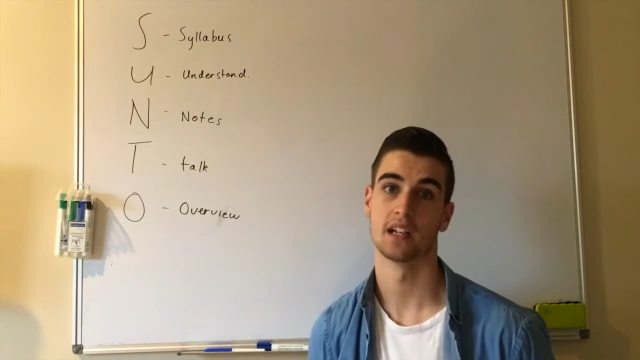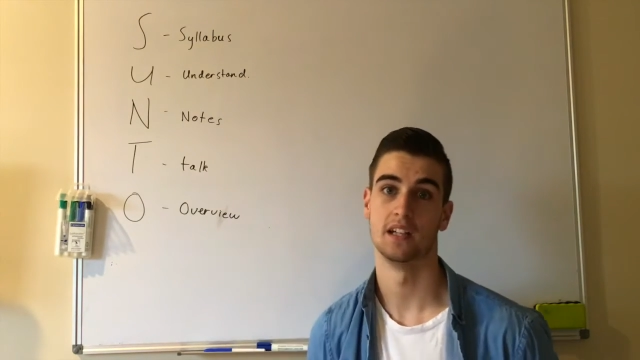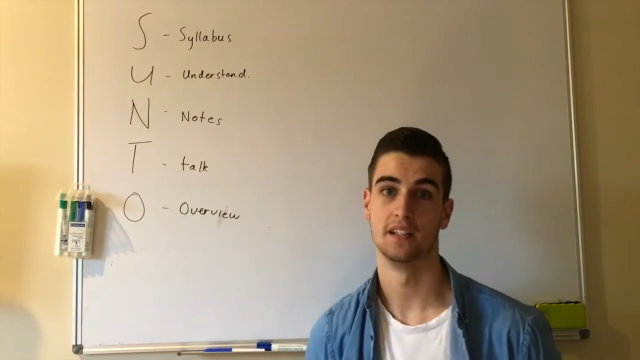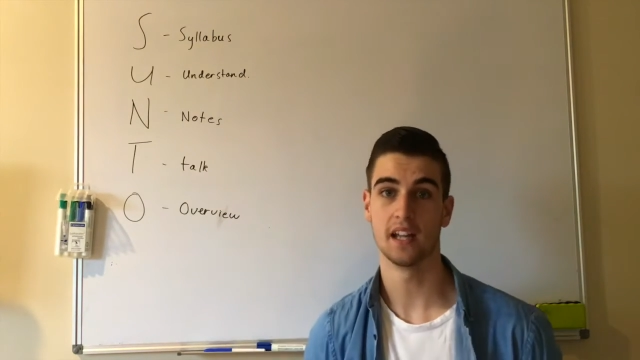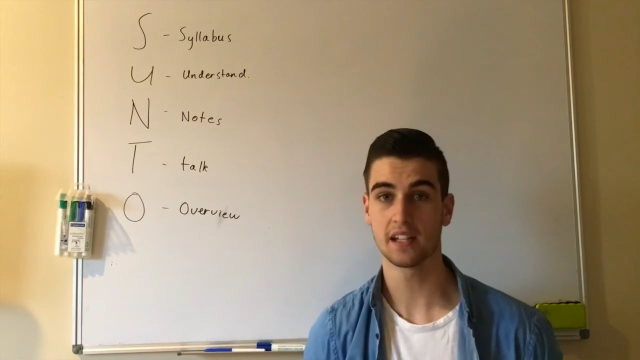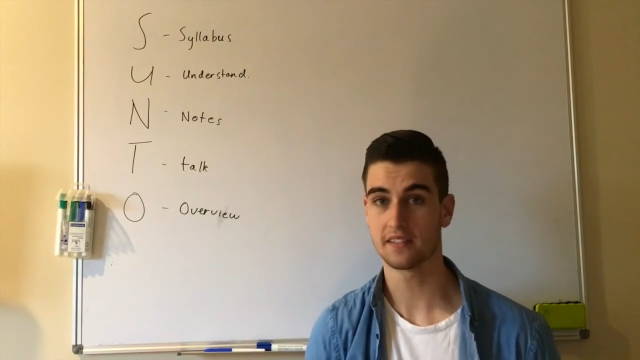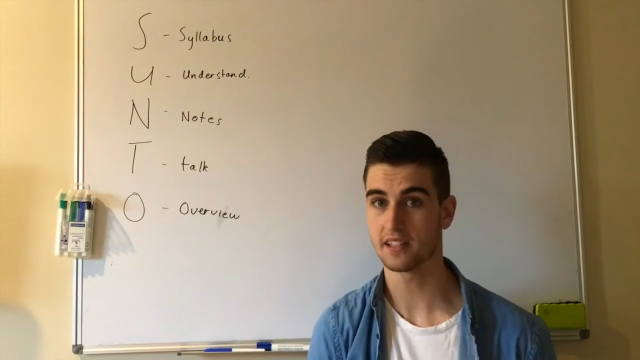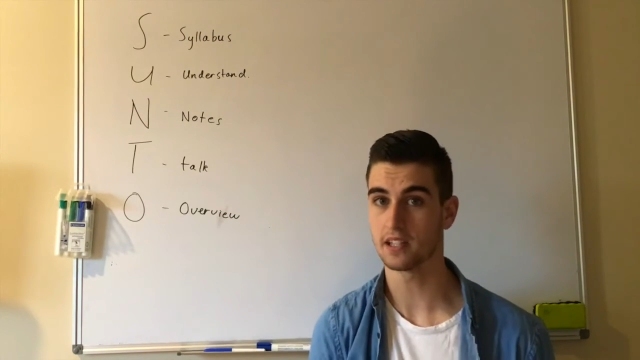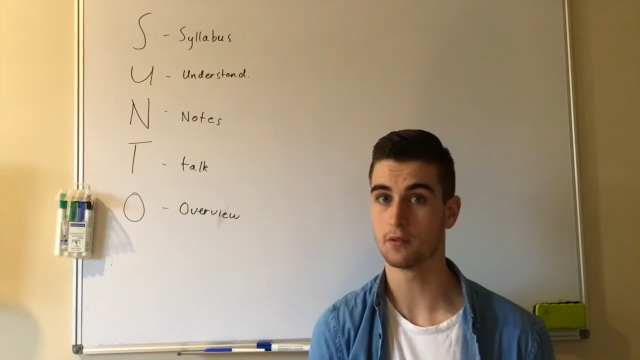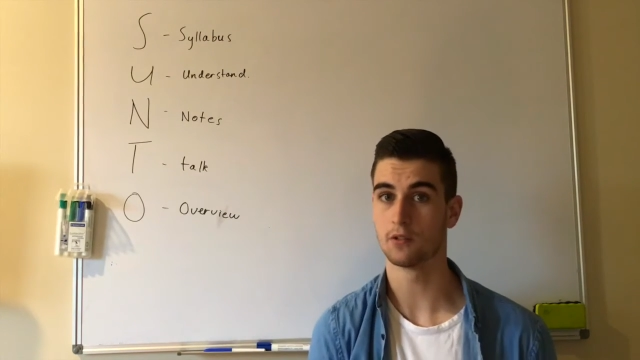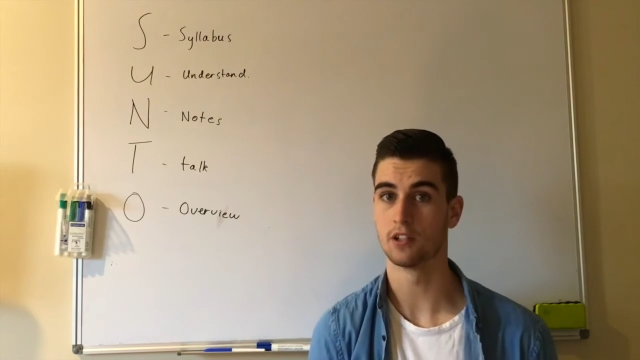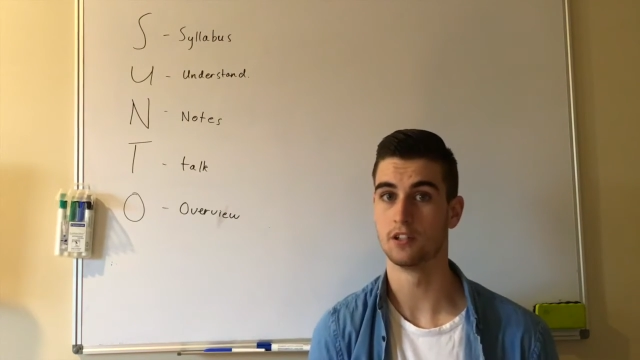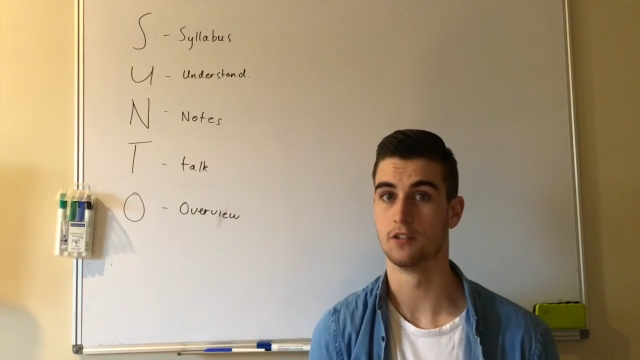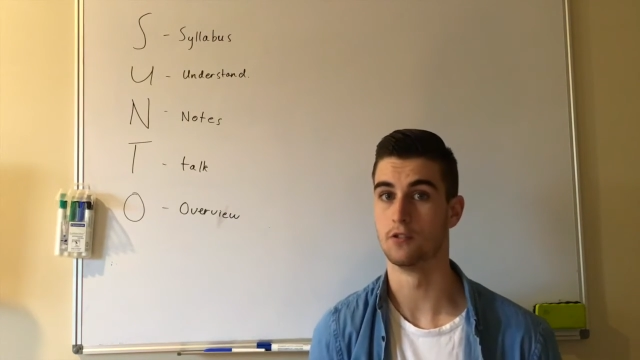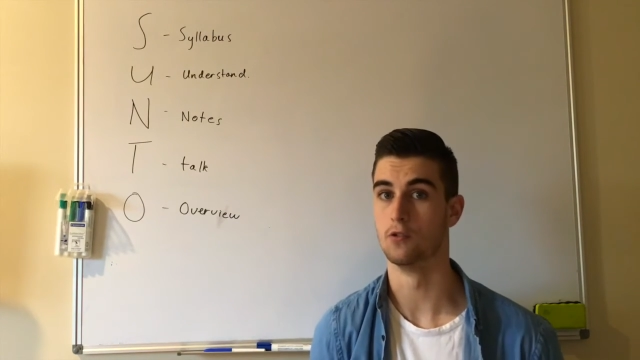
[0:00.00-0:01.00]
Next thing you
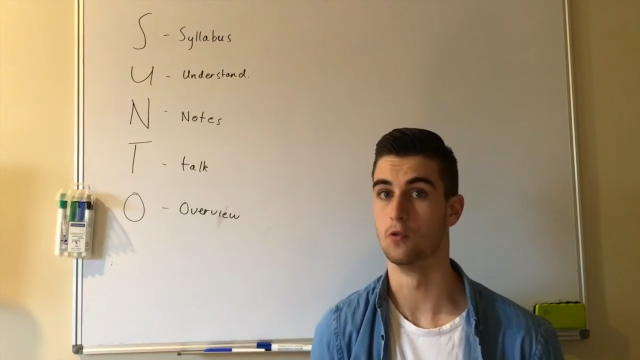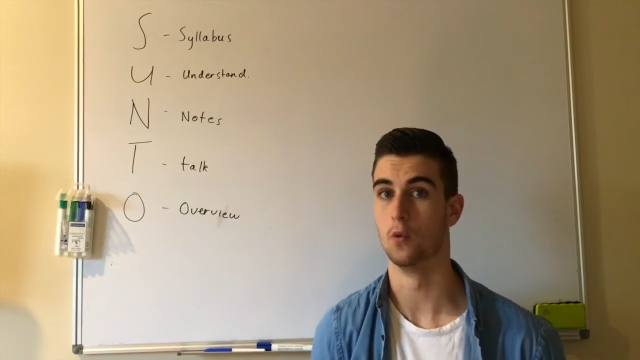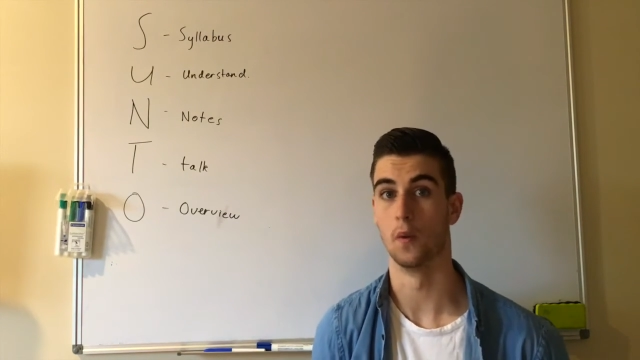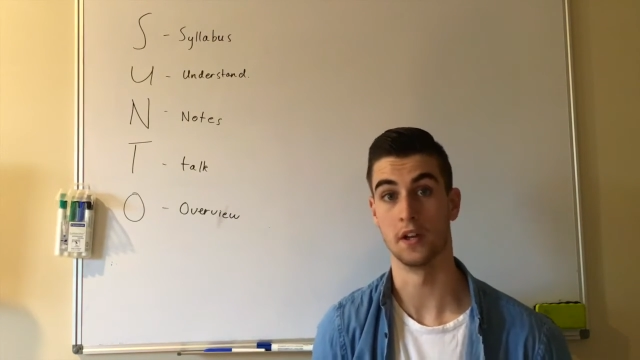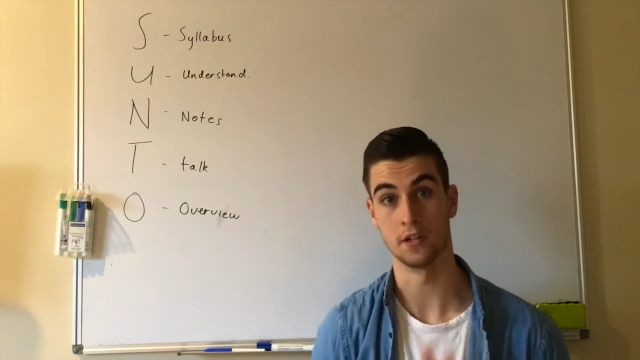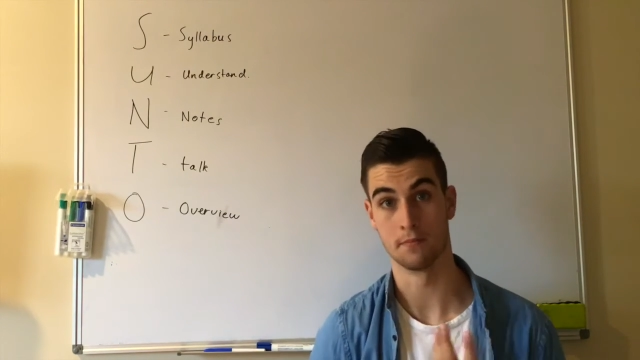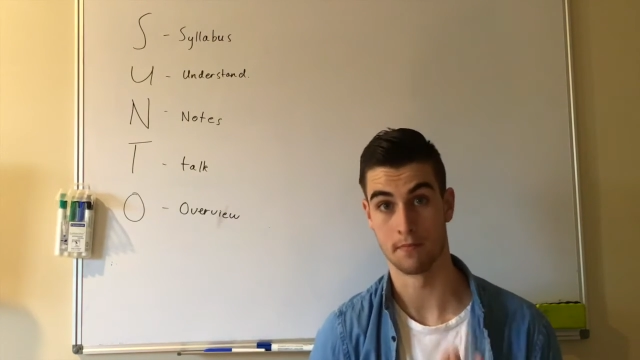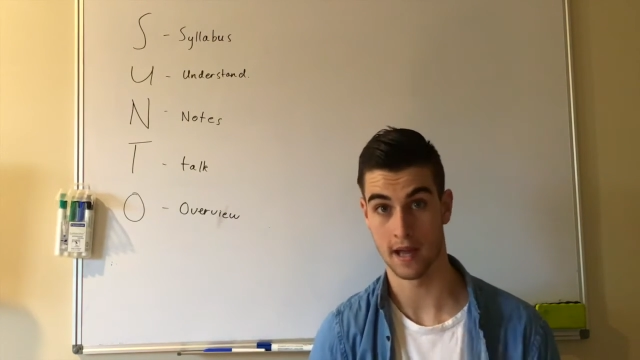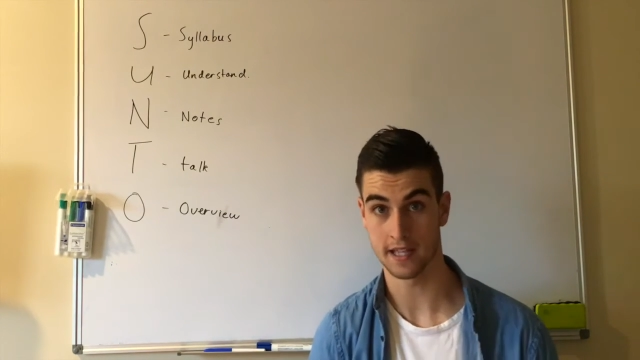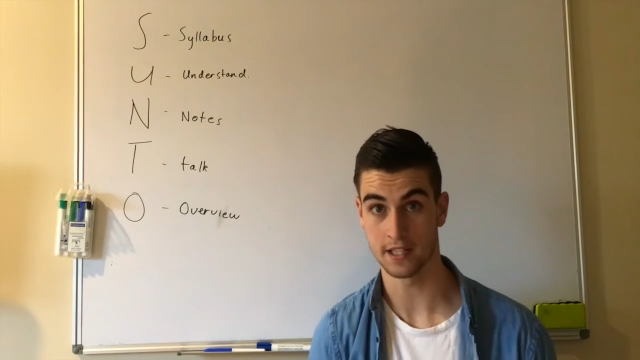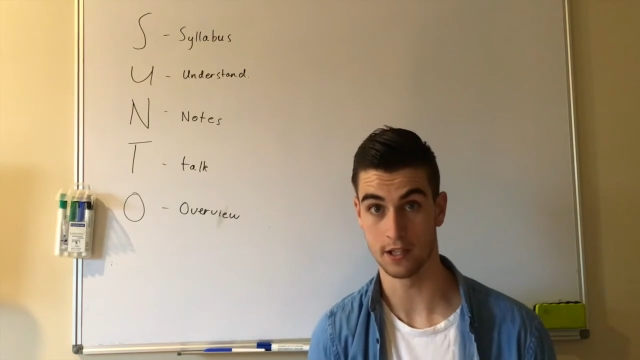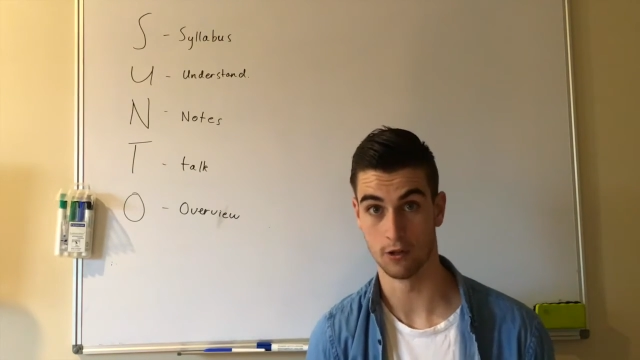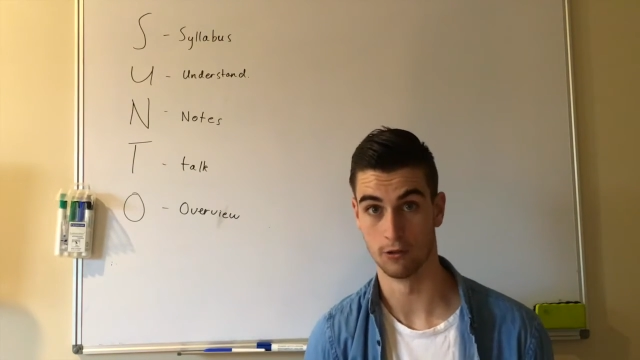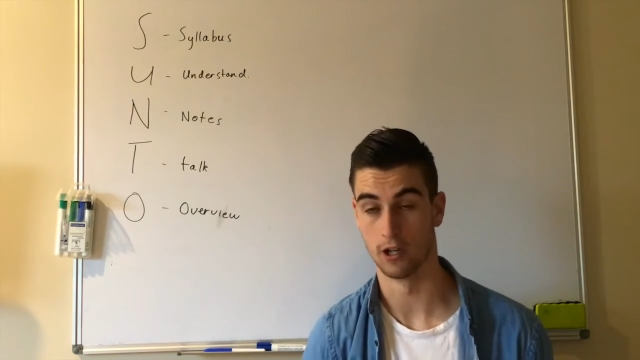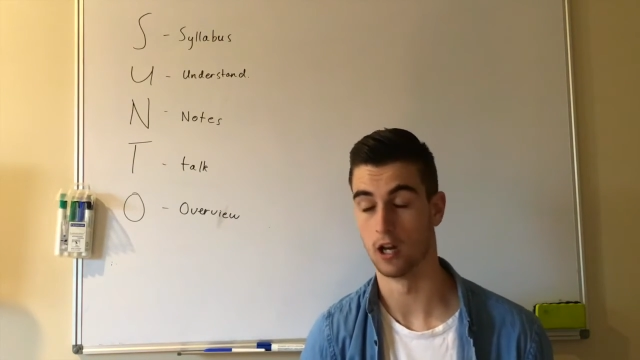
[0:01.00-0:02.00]
want to do when you
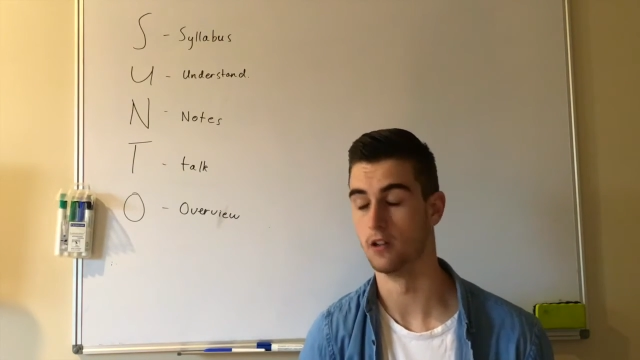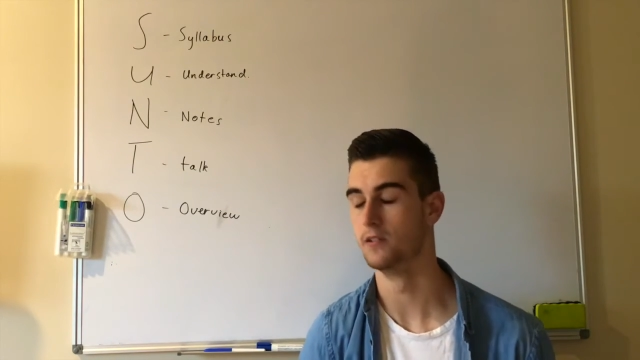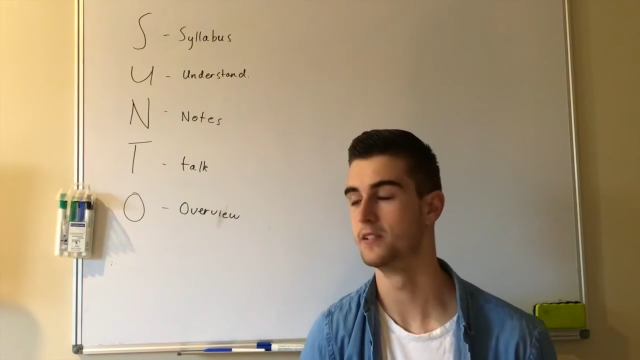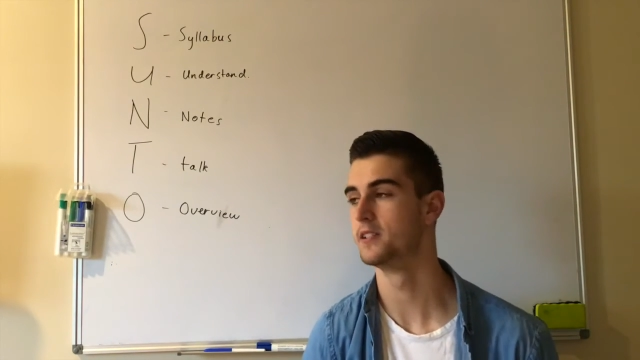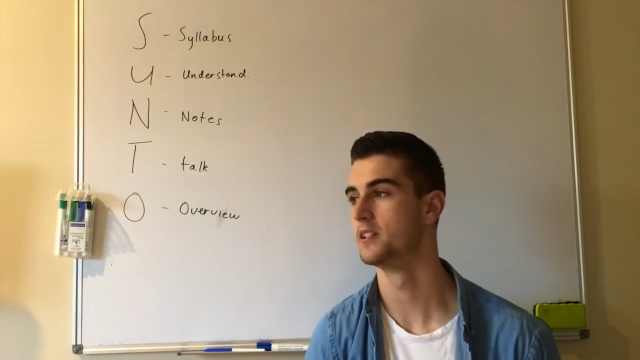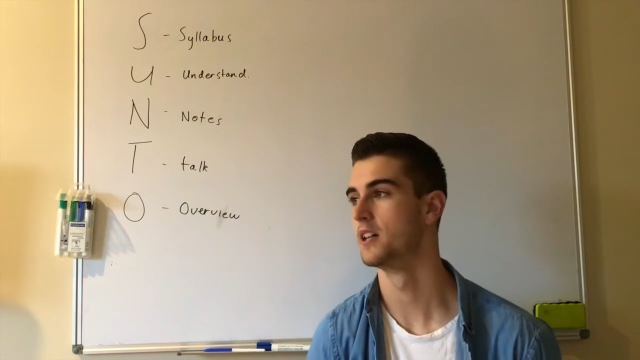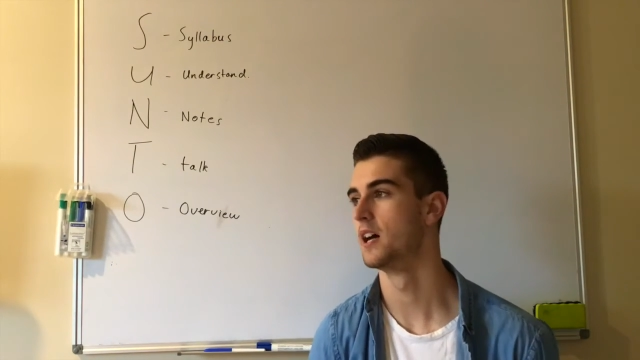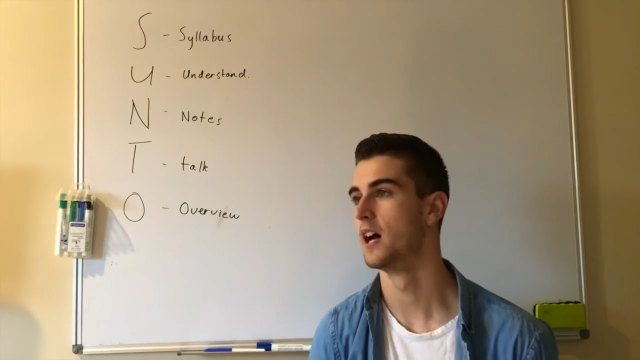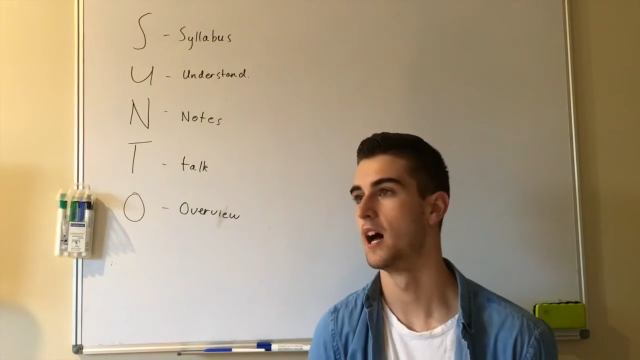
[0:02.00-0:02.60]
make your notes,